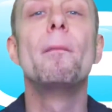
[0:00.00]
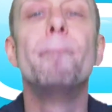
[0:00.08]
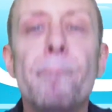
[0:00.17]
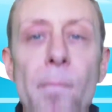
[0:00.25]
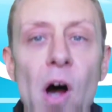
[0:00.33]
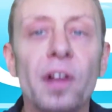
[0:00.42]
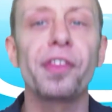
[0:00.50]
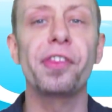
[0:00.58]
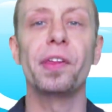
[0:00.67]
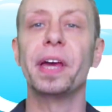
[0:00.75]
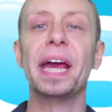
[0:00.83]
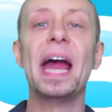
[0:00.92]

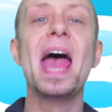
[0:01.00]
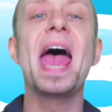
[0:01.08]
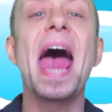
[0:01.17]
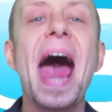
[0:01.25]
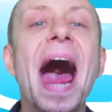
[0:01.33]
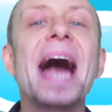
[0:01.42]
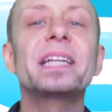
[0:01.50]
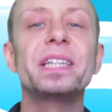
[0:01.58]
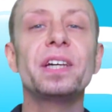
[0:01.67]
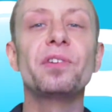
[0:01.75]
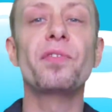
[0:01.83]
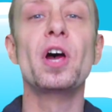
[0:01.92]
monthly
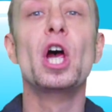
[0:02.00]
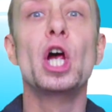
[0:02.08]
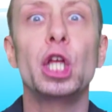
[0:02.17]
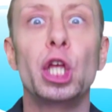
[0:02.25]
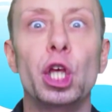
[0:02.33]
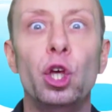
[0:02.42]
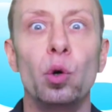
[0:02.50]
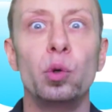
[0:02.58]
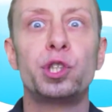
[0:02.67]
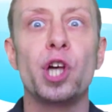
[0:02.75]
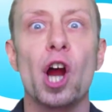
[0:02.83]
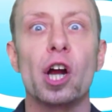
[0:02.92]
active
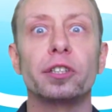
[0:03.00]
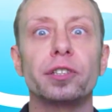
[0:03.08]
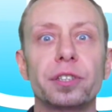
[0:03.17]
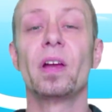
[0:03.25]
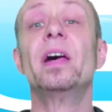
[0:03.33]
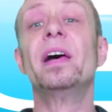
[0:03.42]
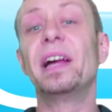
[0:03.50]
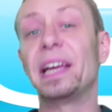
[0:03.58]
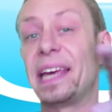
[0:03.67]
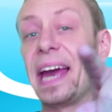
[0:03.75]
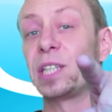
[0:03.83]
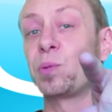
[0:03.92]
users.
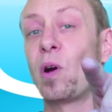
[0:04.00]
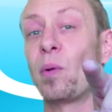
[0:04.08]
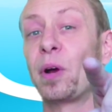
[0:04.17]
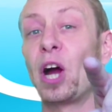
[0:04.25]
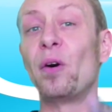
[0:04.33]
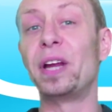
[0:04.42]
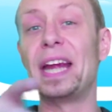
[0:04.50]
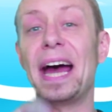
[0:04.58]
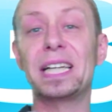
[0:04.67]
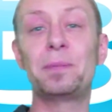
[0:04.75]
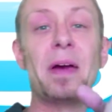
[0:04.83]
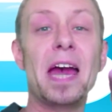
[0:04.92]
Guess where we're going
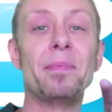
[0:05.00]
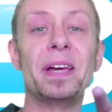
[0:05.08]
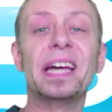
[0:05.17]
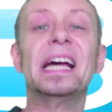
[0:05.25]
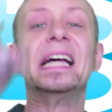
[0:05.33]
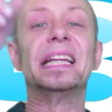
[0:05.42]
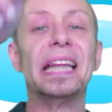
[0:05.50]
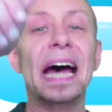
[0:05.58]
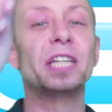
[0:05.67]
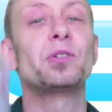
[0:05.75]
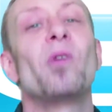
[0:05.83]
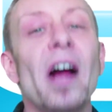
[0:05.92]
next, baby?
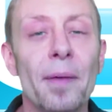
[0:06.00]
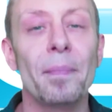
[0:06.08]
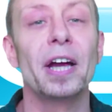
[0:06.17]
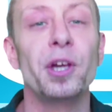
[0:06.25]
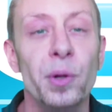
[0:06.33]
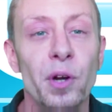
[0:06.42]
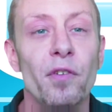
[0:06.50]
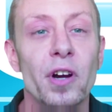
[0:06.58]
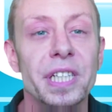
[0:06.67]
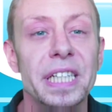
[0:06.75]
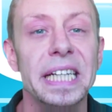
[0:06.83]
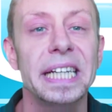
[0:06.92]
That's right, my
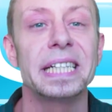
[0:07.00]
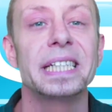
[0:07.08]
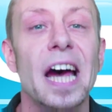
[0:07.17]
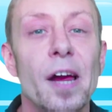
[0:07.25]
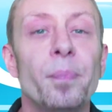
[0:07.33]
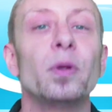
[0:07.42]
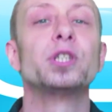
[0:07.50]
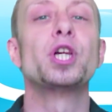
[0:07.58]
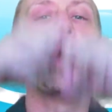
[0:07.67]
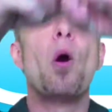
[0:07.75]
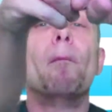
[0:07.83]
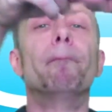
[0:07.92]
university disciples.
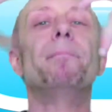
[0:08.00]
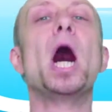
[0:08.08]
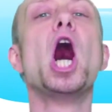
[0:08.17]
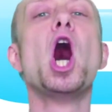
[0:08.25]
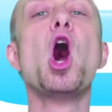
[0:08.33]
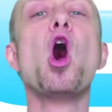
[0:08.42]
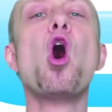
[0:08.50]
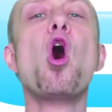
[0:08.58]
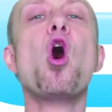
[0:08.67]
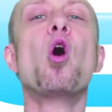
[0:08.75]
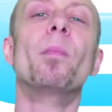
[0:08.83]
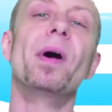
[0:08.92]

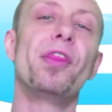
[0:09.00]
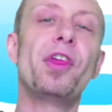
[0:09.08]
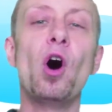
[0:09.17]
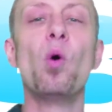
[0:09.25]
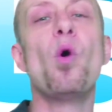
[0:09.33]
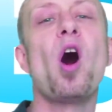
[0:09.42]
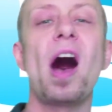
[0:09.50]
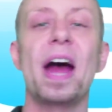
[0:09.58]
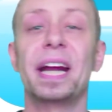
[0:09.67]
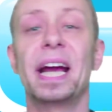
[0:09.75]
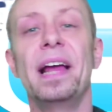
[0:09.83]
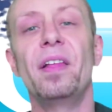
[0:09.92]
Boom! The
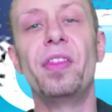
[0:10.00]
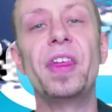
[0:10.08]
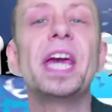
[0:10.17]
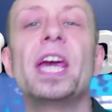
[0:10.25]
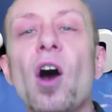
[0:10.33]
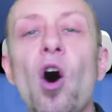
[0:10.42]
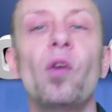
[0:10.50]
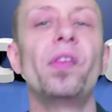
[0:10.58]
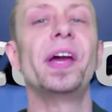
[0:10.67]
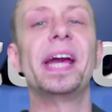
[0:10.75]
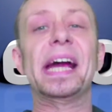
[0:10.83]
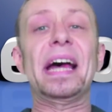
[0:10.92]
one, the
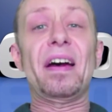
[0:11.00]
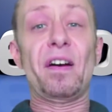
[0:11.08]
only,